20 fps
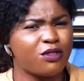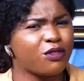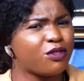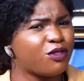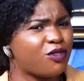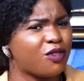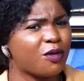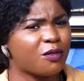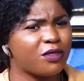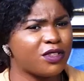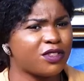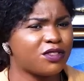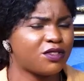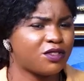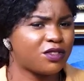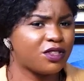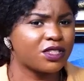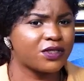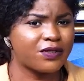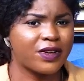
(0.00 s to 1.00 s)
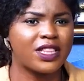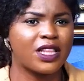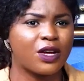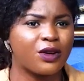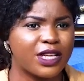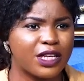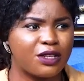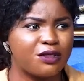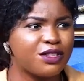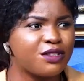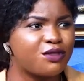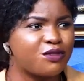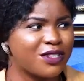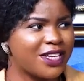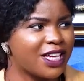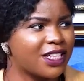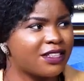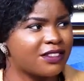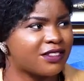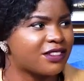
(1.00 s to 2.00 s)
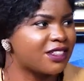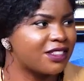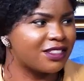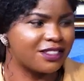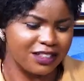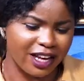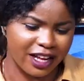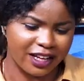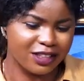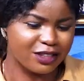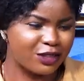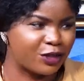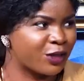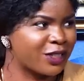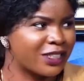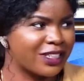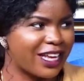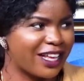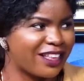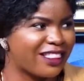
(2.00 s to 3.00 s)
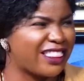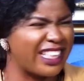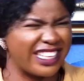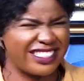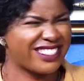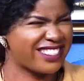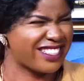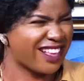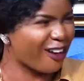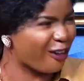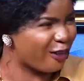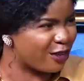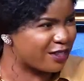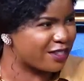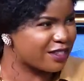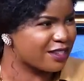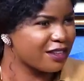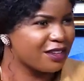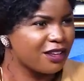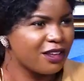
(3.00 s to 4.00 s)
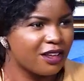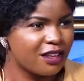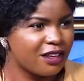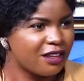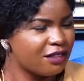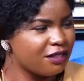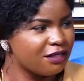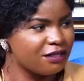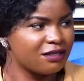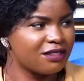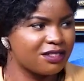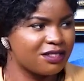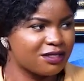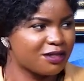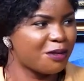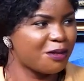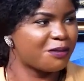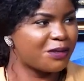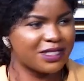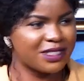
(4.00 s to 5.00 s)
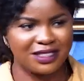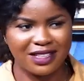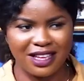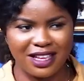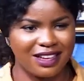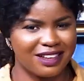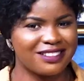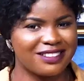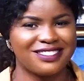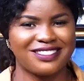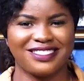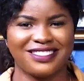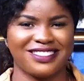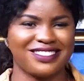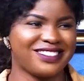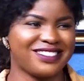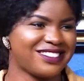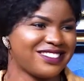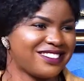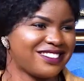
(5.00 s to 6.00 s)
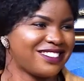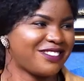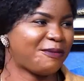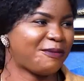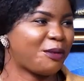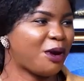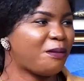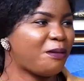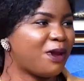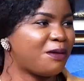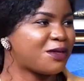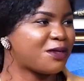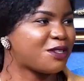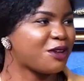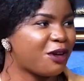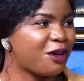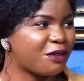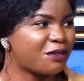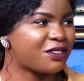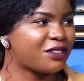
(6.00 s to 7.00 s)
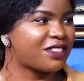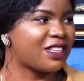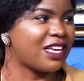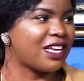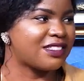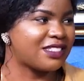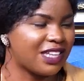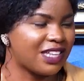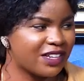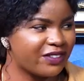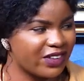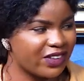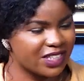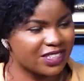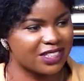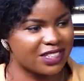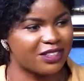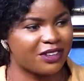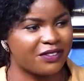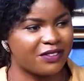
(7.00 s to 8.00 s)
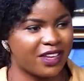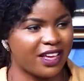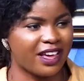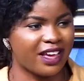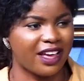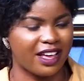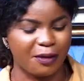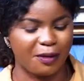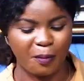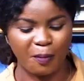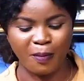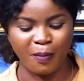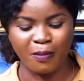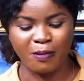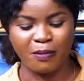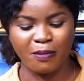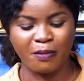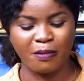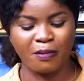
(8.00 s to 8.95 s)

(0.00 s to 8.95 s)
some reasons, you just find out, okay, you need to get this thing in done in like 30 seconds. 30 seconds. You just go there and then That's efficacy. Like, you want things done like fast and